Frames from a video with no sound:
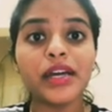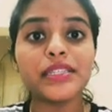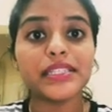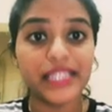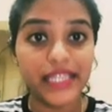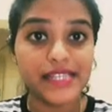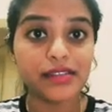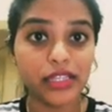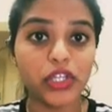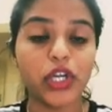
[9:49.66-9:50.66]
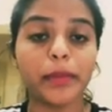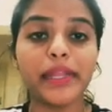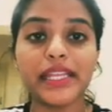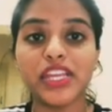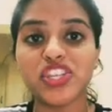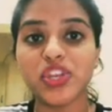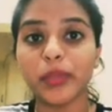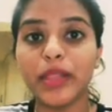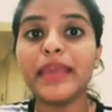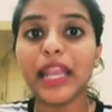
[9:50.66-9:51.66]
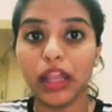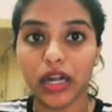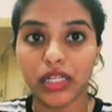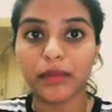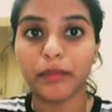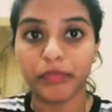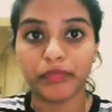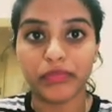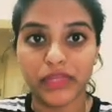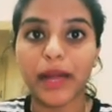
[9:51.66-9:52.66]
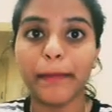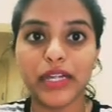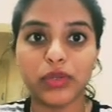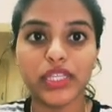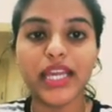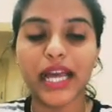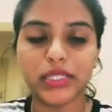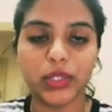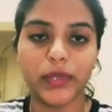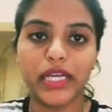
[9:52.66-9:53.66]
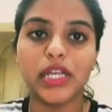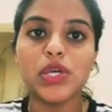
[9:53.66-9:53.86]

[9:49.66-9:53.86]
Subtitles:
the things and the documentation will be a lot compared to the other one.